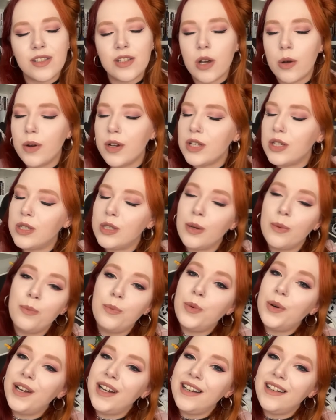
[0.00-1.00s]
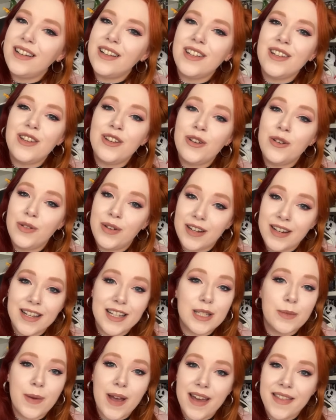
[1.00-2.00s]
so at some point you can
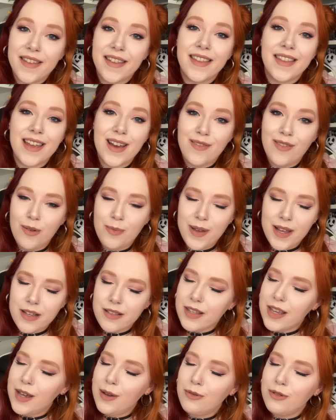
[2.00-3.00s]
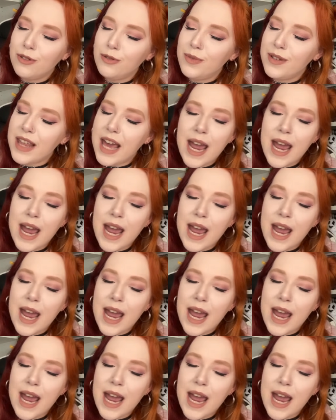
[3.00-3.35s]
expect that there will be a sequel with